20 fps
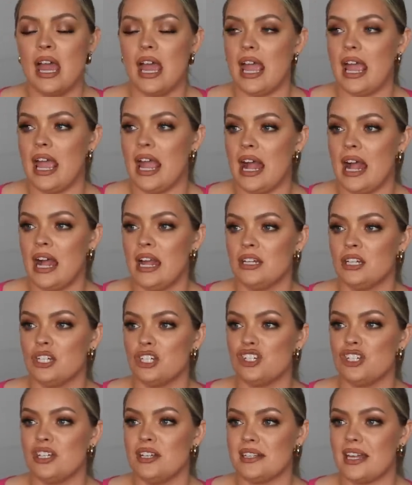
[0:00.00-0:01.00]
and
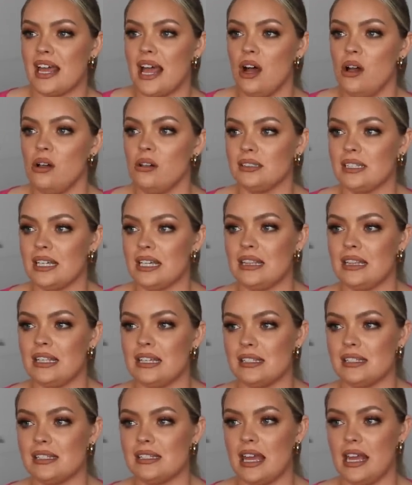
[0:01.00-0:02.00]
she's held in
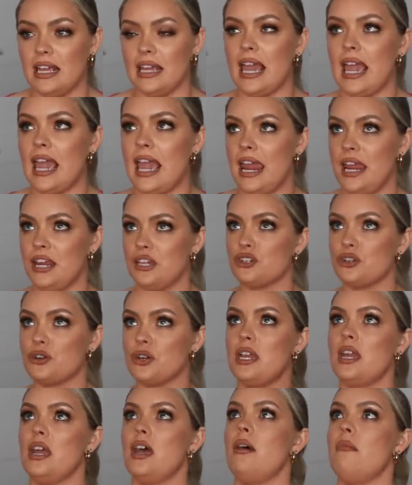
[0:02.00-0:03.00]
this like
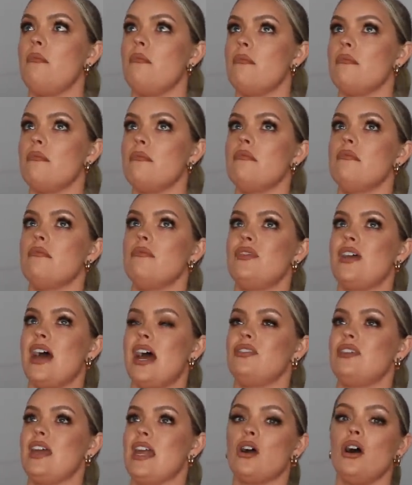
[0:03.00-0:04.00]
atrium
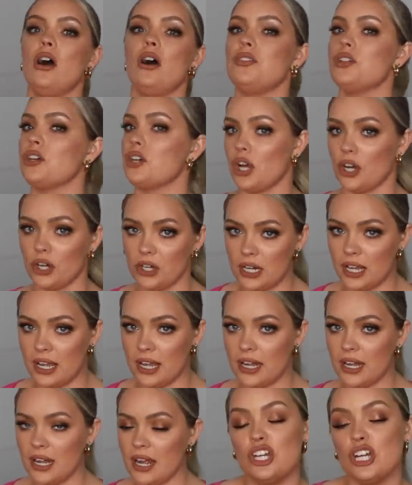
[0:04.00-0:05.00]
that they call the
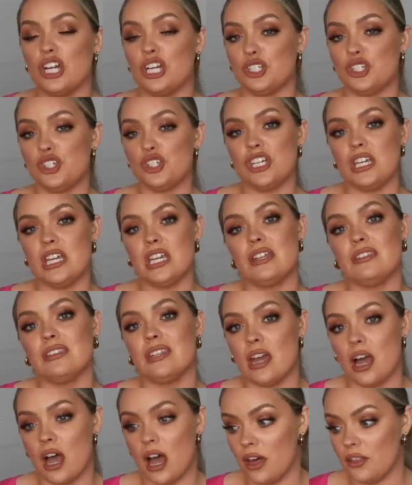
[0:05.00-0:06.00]
garden and she and the
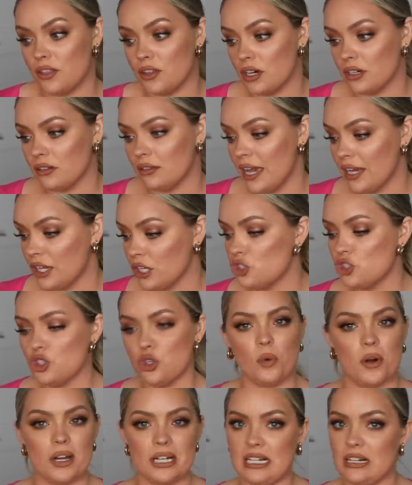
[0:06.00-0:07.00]
other like
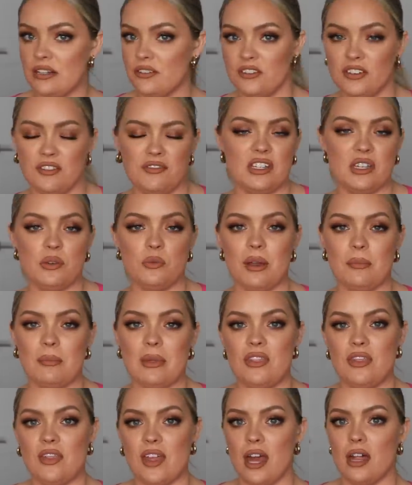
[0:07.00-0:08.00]
20 to 50
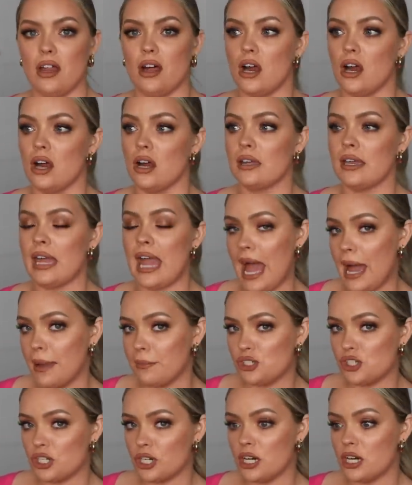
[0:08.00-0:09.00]
women that are
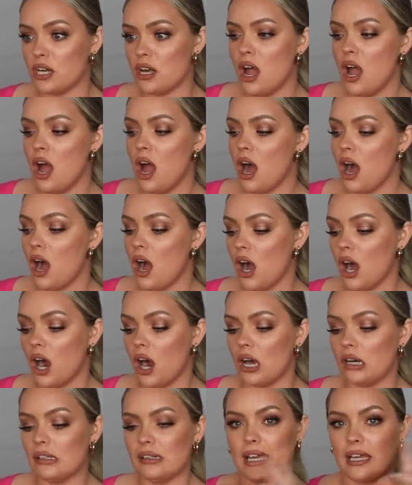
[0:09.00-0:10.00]
captured
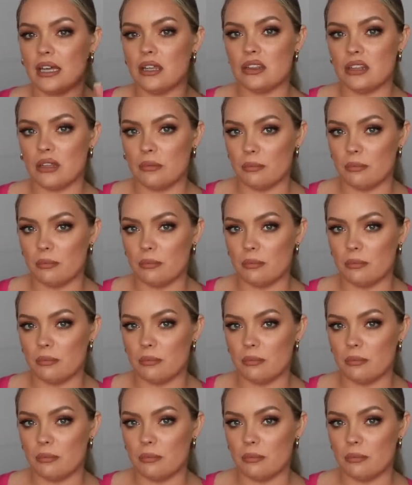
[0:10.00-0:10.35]
are like the